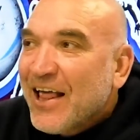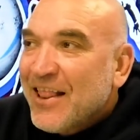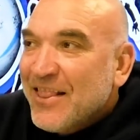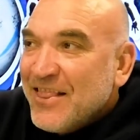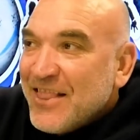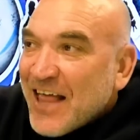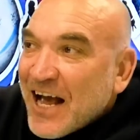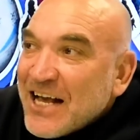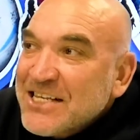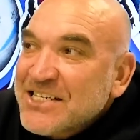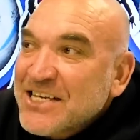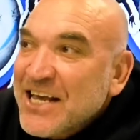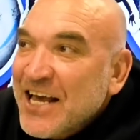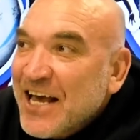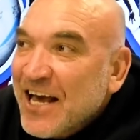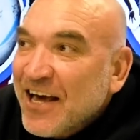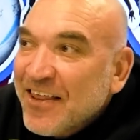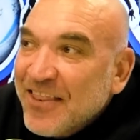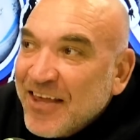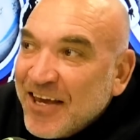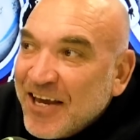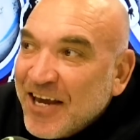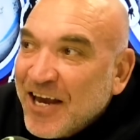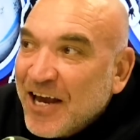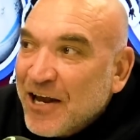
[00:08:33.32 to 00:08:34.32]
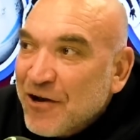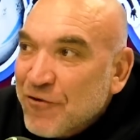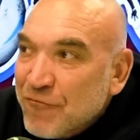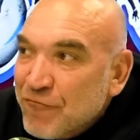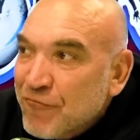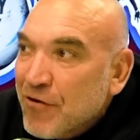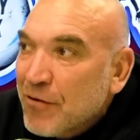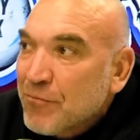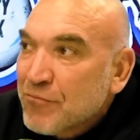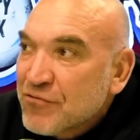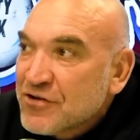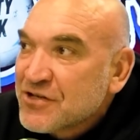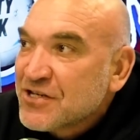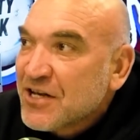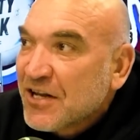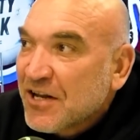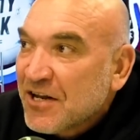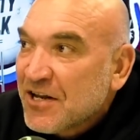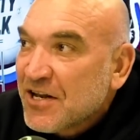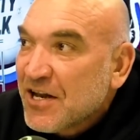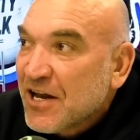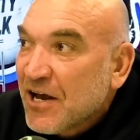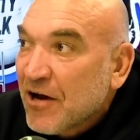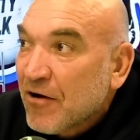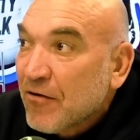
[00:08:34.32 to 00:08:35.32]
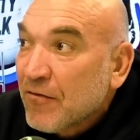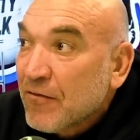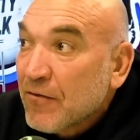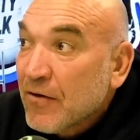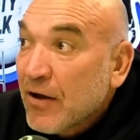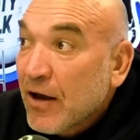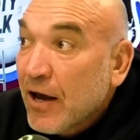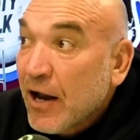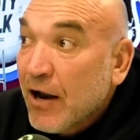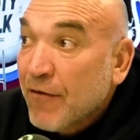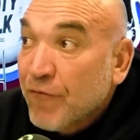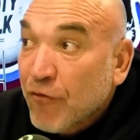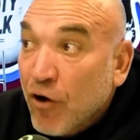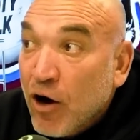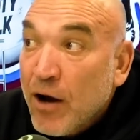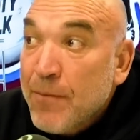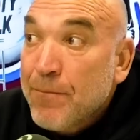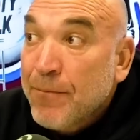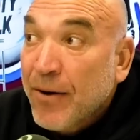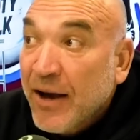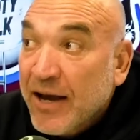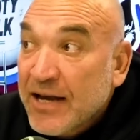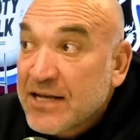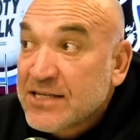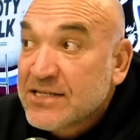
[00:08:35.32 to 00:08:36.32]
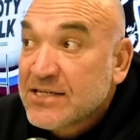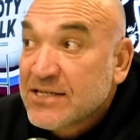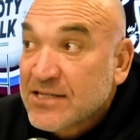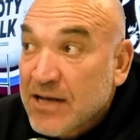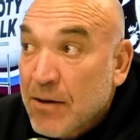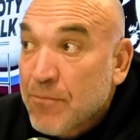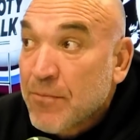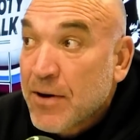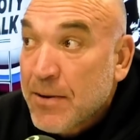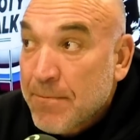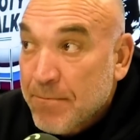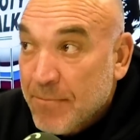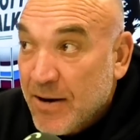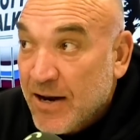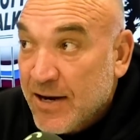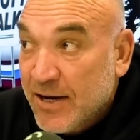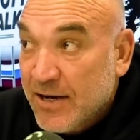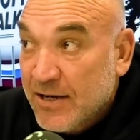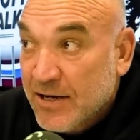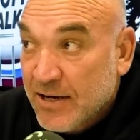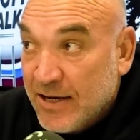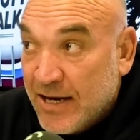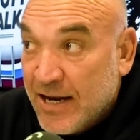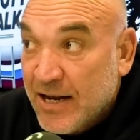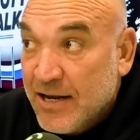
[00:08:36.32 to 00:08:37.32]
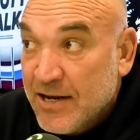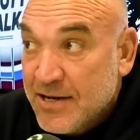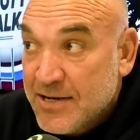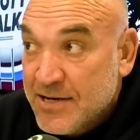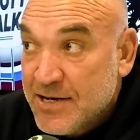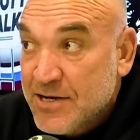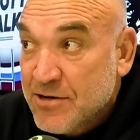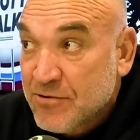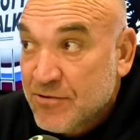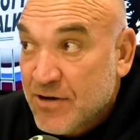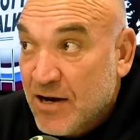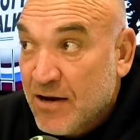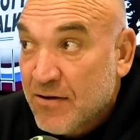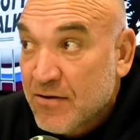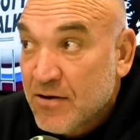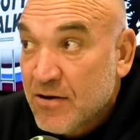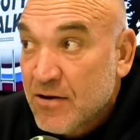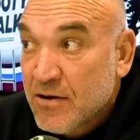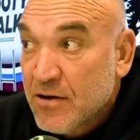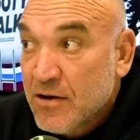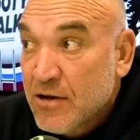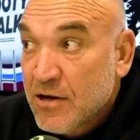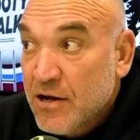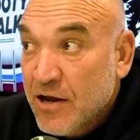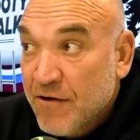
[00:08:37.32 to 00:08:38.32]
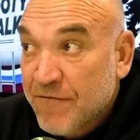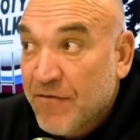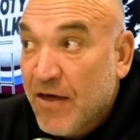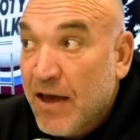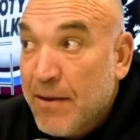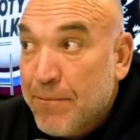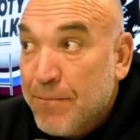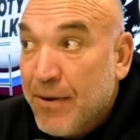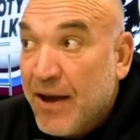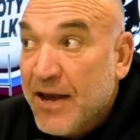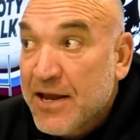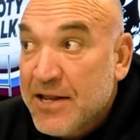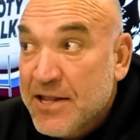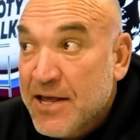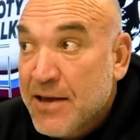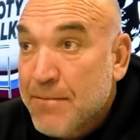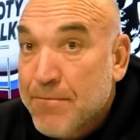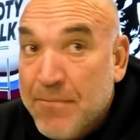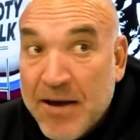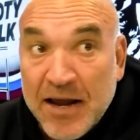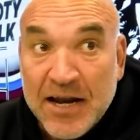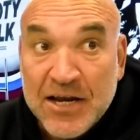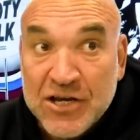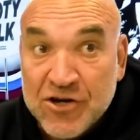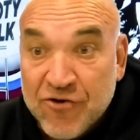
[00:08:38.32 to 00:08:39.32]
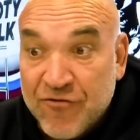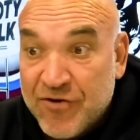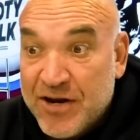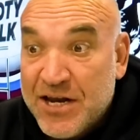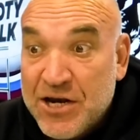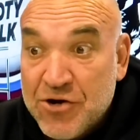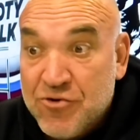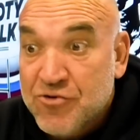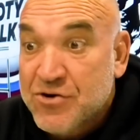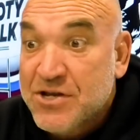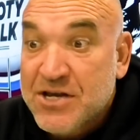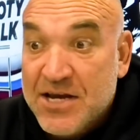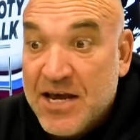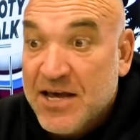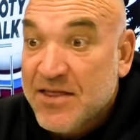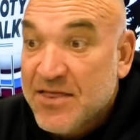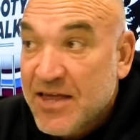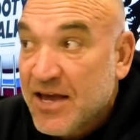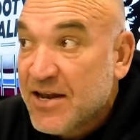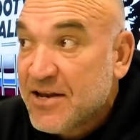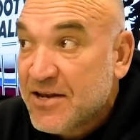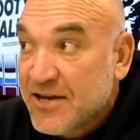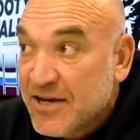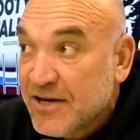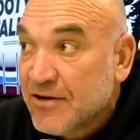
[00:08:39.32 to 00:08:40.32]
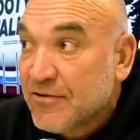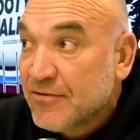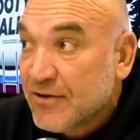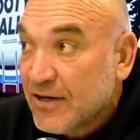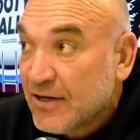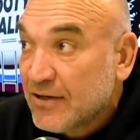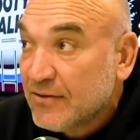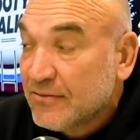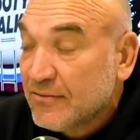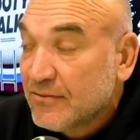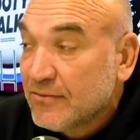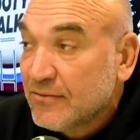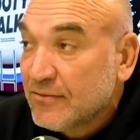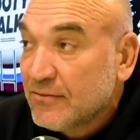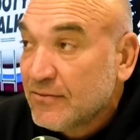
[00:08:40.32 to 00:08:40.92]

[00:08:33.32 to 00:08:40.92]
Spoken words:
That's how they're getting represented now. And if I paid someone money to get a deal done, if they paid their manager and he couldn't get that deal done,